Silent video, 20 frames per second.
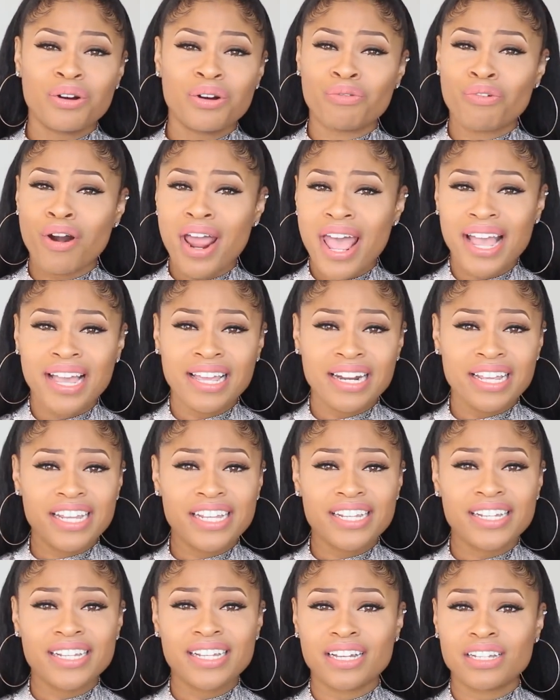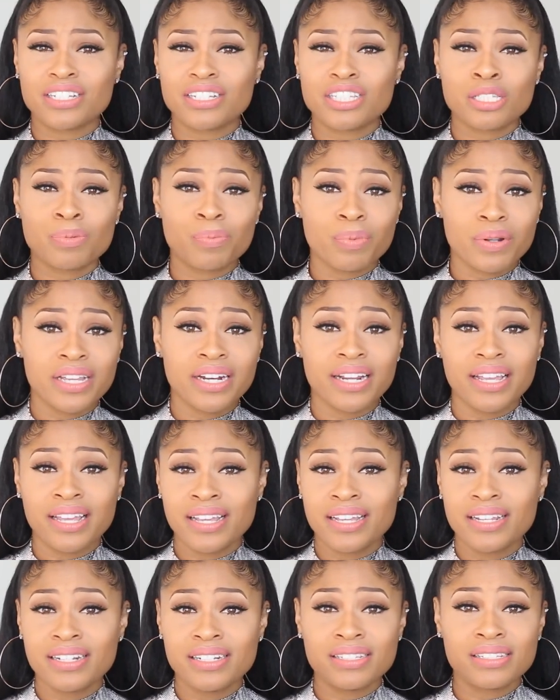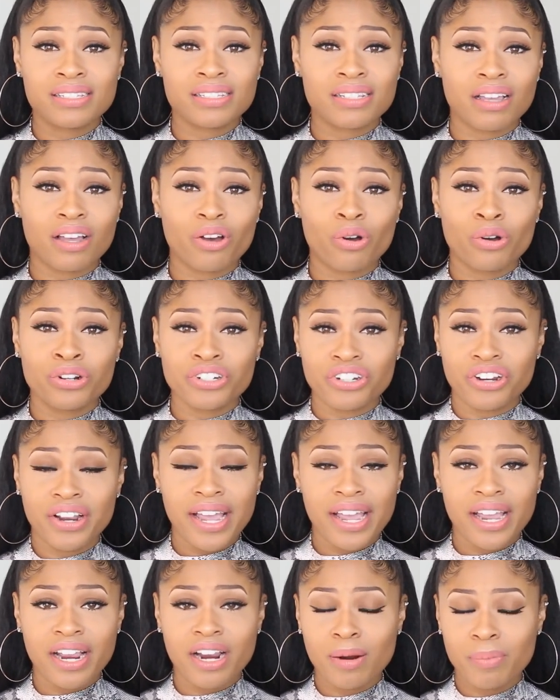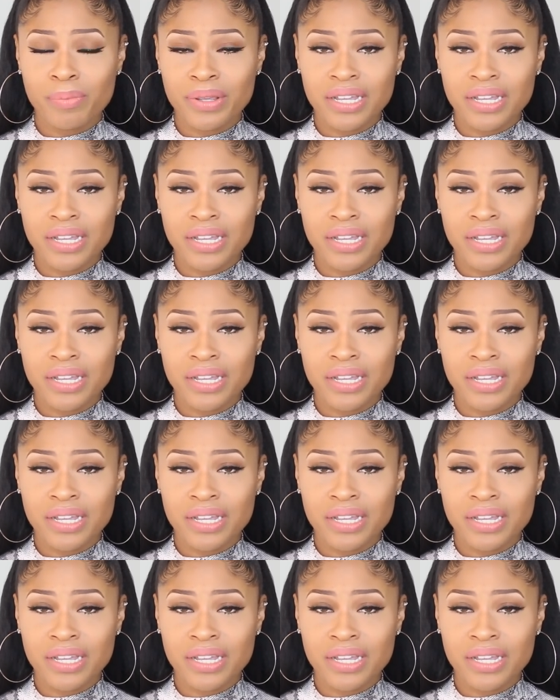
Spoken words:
raggedy split ends on your hair,